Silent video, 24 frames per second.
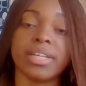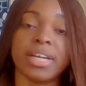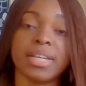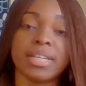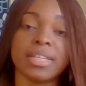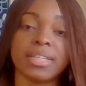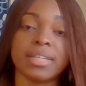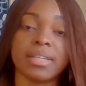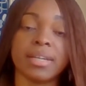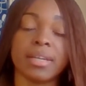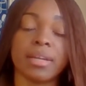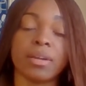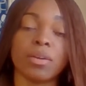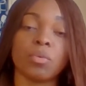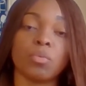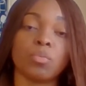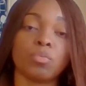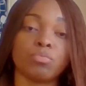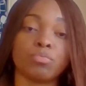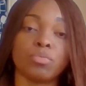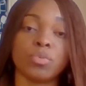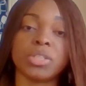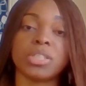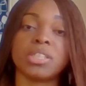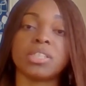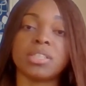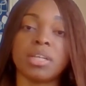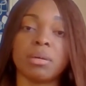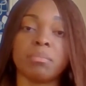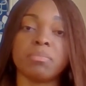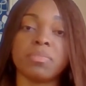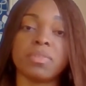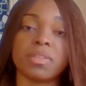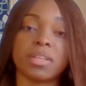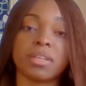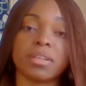yelling with
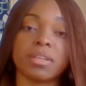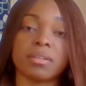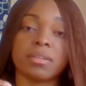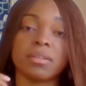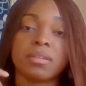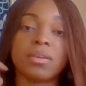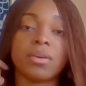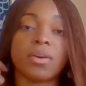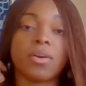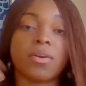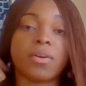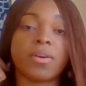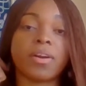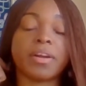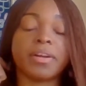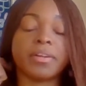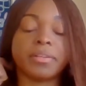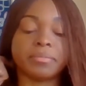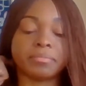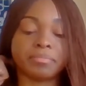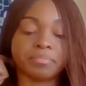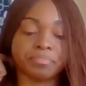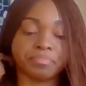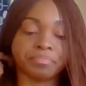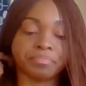something, all right?